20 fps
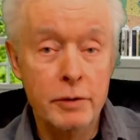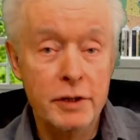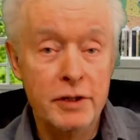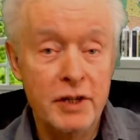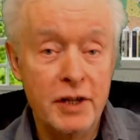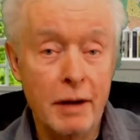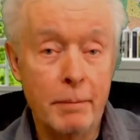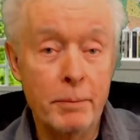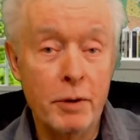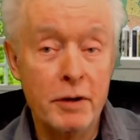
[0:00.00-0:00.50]

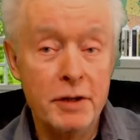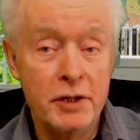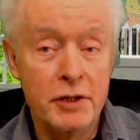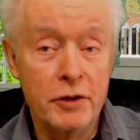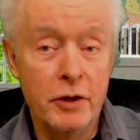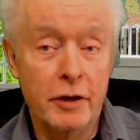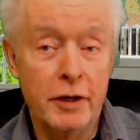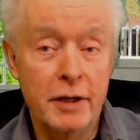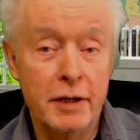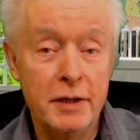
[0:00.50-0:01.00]
own separate
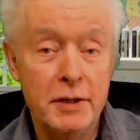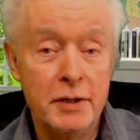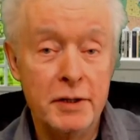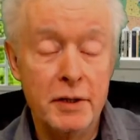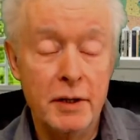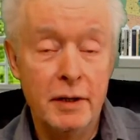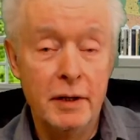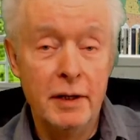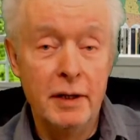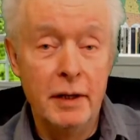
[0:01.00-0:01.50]

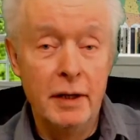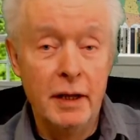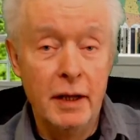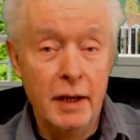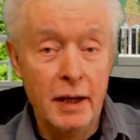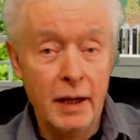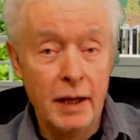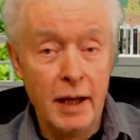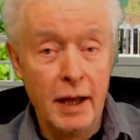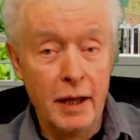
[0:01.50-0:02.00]
circuits.
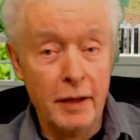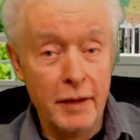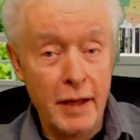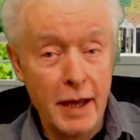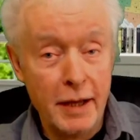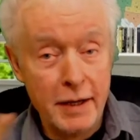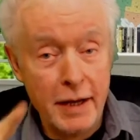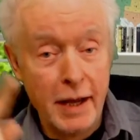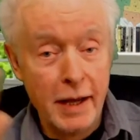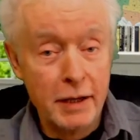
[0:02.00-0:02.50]

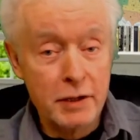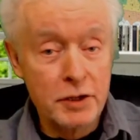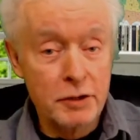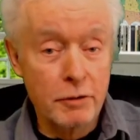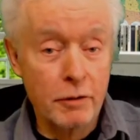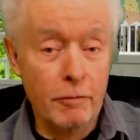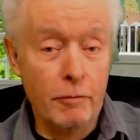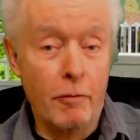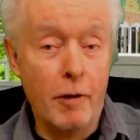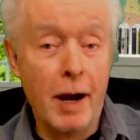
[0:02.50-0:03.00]
And that
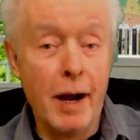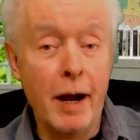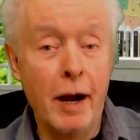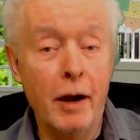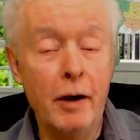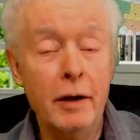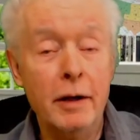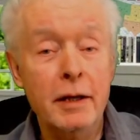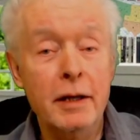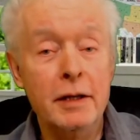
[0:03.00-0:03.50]
extra
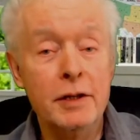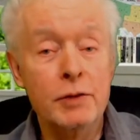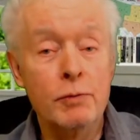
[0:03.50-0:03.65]
wire